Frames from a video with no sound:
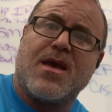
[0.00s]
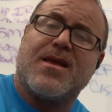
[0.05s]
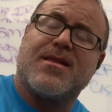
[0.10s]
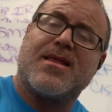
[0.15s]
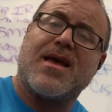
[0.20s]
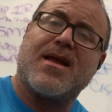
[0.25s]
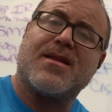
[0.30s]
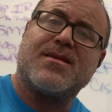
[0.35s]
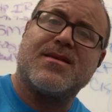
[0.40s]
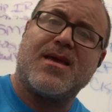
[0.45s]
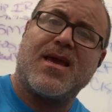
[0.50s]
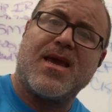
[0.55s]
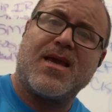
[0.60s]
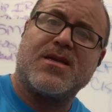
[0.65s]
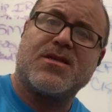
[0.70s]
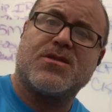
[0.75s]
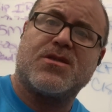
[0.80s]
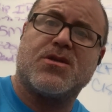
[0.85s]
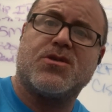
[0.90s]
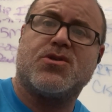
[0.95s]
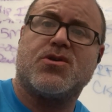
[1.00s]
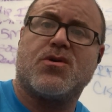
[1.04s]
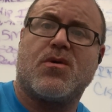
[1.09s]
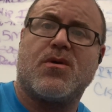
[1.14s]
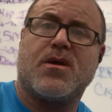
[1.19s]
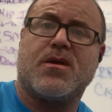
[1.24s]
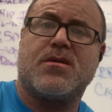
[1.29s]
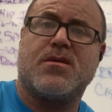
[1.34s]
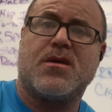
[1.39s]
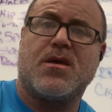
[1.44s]
that takes the
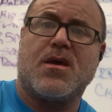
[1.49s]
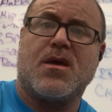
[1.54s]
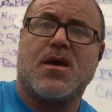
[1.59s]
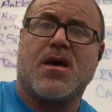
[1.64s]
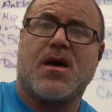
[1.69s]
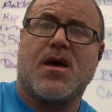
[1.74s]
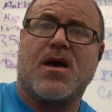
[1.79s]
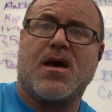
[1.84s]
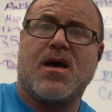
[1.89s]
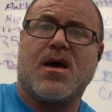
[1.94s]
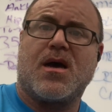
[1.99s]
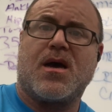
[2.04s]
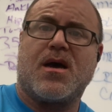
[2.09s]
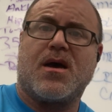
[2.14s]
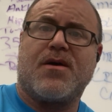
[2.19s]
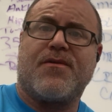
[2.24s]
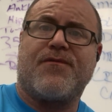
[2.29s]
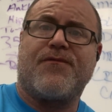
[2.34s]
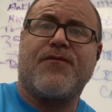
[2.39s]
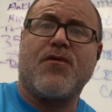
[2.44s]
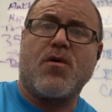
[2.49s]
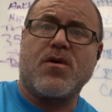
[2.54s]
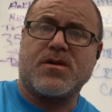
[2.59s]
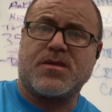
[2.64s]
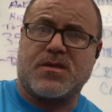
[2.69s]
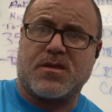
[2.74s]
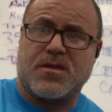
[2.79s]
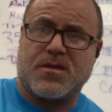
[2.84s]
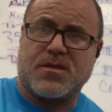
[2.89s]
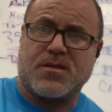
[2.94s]
joint
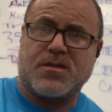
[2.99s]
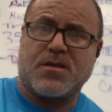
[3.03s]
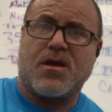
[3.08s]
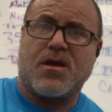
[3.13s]
forces